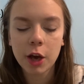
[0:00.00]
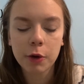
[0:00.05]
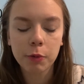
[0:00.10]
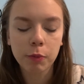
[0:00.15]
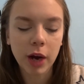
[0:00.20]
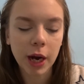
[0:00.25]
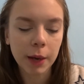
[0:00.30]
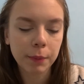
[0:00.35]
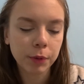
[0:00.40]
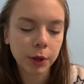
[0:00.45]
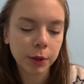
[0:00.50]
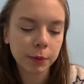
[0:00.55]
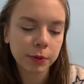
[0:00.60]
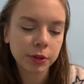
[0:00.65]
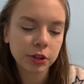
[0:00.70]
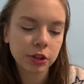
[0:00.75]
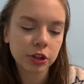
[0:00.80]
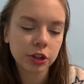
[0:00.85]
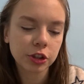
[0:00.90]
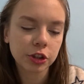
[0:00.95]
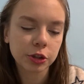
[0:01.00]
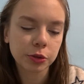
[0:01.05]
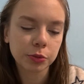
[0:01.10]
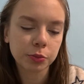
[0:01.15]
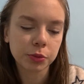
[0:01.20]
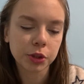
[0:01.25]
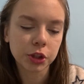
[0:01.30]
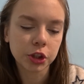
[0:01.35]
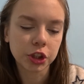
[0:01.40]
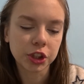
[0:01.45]
What I probably should have done
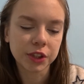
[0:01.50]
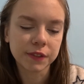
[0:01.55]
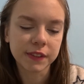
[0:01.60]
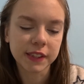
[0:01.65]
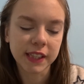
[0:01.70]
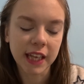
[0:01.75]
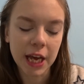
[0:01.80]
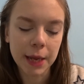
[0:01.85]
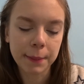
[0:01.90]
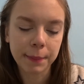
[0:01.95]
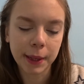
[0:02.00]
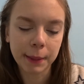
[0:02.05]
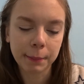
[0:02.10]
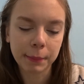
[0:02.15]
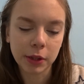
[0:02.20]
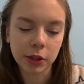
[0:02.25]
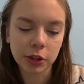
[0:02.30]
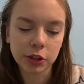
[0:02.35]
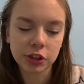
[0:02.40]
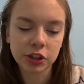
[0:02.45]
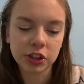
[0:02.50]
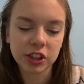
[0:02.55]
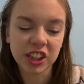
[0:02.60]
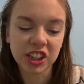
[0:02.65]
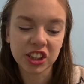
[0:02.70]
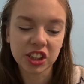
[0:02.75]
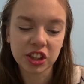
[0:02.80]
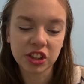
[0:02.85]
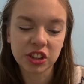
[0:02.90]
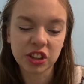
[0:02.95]
was just forget about my lunch
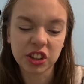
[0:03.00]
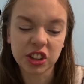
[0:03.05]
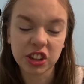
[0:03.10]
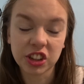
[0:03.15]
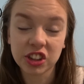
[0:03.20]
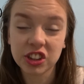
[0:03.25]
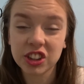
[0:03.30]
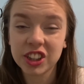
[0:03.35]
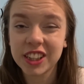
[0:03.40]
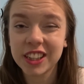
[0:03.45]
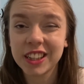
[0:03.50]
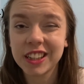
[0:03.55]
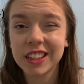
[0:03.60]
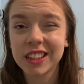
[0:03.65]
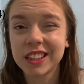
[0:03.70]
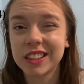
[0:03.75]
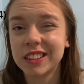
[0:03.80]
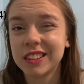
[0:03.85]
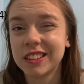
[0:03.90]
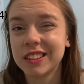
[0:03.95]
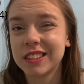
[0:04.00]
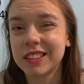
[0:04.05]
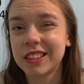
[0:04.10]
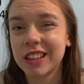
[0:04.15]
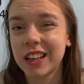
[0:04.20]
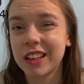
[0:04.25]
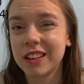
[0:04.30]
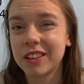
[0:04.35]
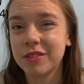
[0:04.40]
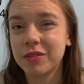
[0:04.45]
and just done the cookie and just
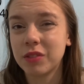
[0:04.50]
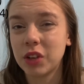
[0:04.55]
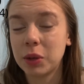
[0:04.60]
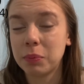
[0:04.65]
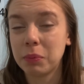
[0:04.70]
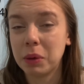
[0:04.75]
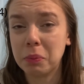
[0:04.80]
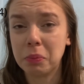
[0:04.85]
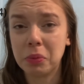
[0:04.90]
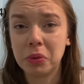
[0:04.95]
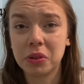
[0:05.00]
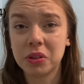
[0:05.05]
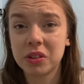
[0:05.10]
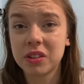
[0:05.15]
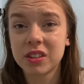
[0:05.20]
kind of let my blood